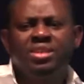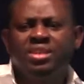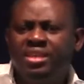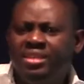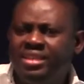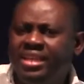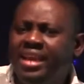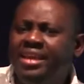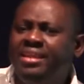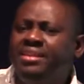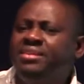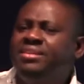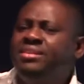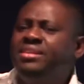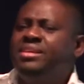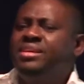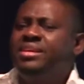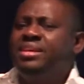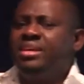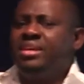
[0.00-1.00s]
And
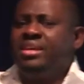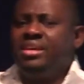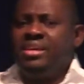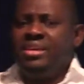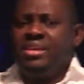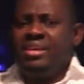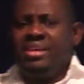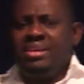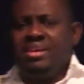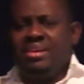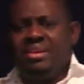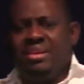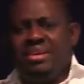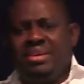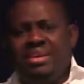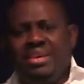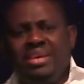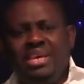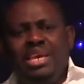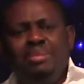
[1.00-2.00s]
then
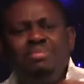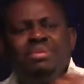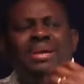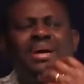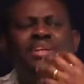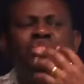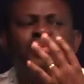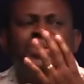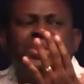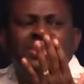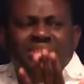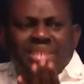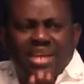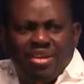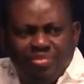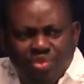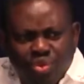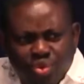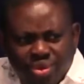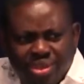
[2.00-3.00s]
he began to
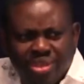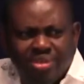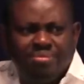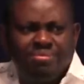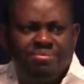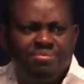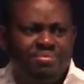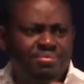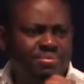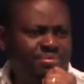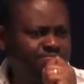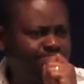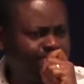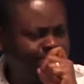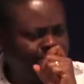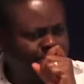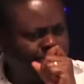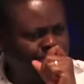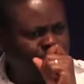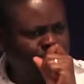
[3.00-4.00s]
interview him,
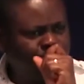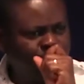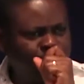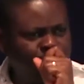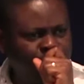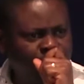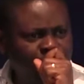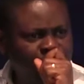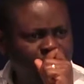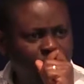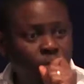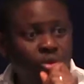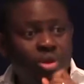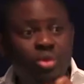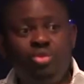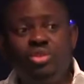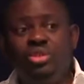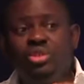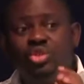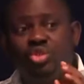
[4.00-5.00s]

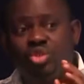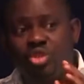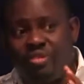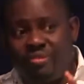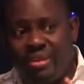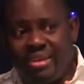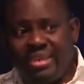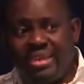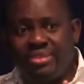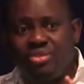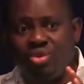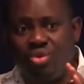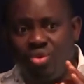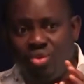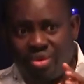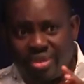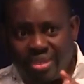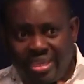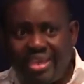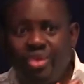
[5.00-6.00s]
only to discover that,
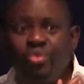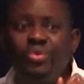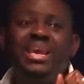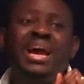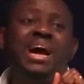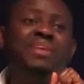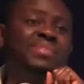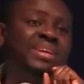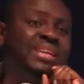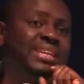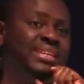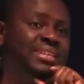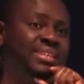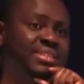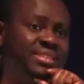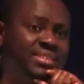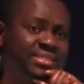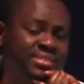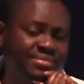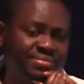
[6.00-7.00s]
okay, we have a
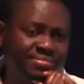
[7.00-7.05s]
lead.